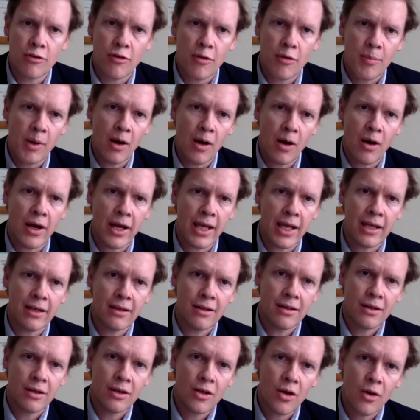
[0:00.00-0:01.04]
process of
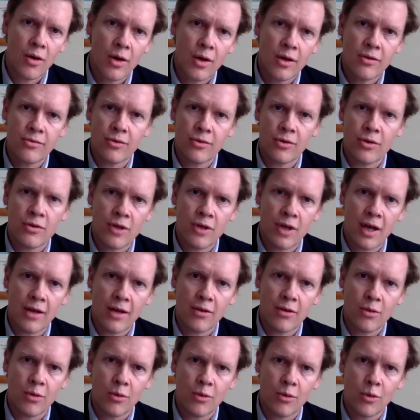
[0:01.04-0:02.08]
applying, going
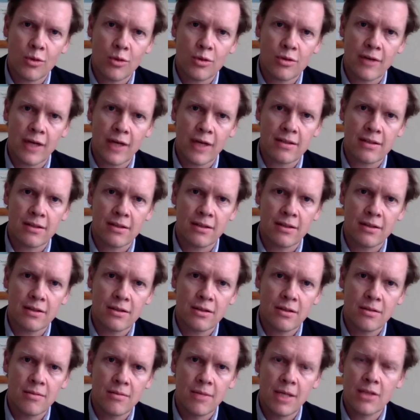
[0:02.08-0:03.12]
through the annual awards of
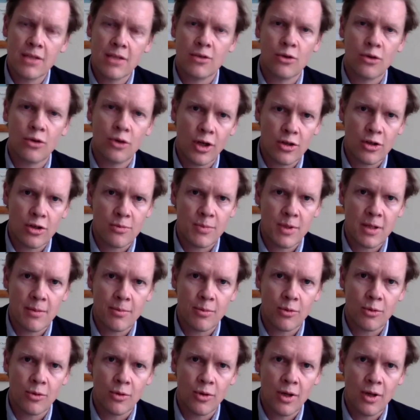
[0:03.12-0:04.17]
excellence, meeting all those
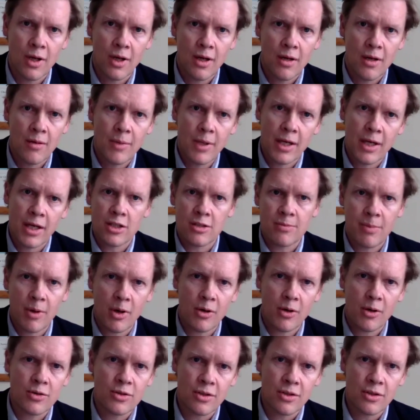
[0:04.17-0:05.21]
people, being
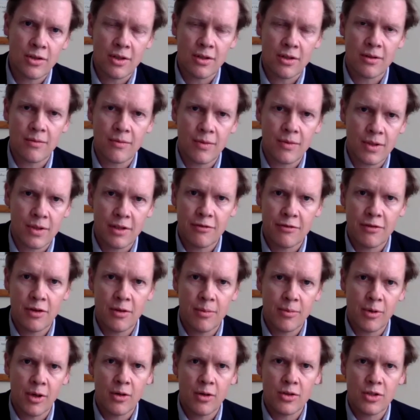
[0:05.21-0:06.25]
exposed to the different
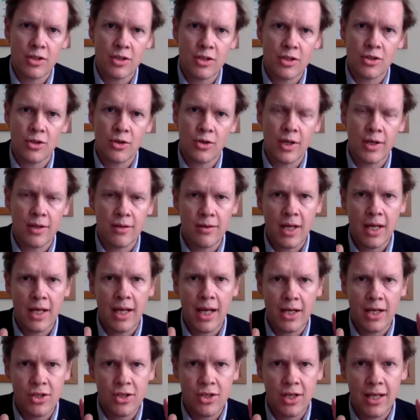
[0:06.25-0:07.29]
approaches to it, then
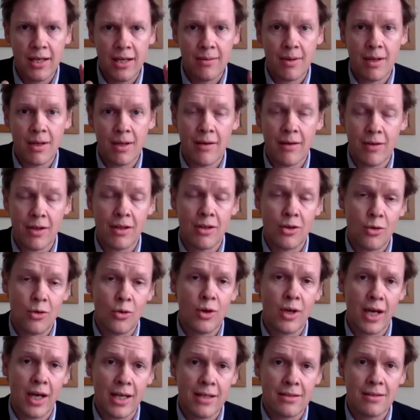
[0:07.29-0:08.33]
actually having, in your
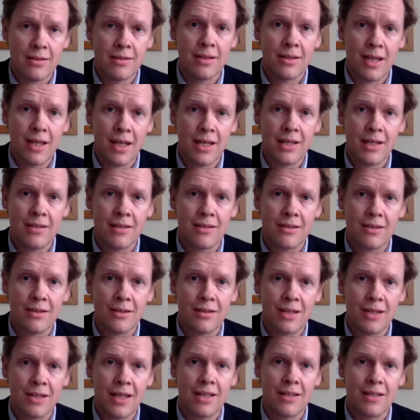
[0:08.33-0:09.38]
case, getting to
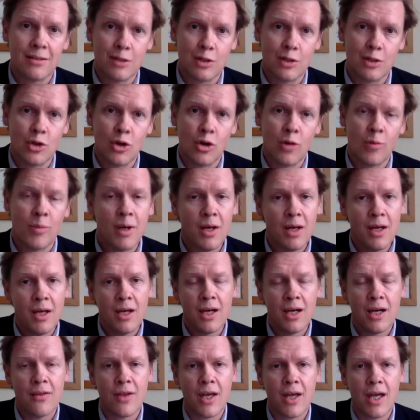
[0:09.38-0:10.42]
the top,
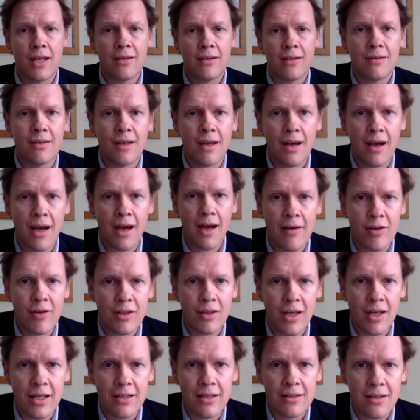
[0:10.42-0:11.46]
and then having
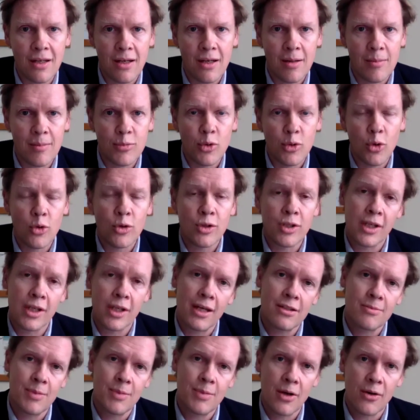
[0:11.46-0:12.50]
that broadening
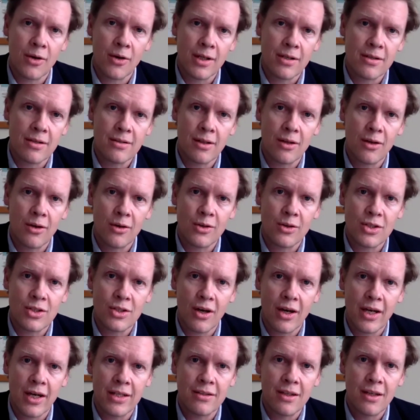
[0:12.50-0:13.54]
experience
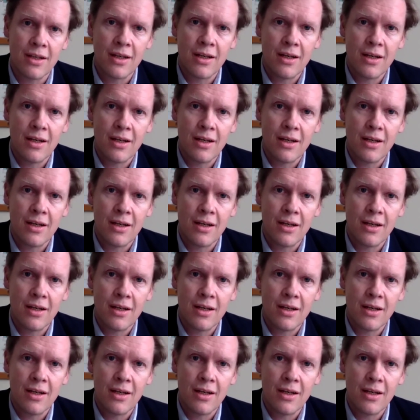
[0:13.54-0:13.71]
alongside